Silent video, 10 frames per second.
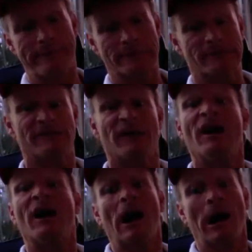
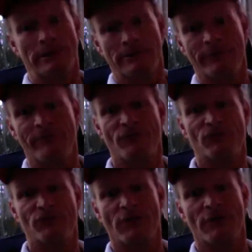under the stars.
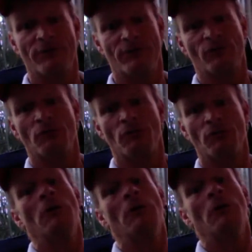We're at
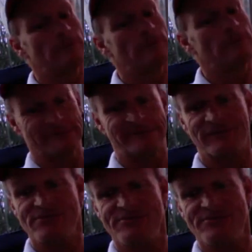7,000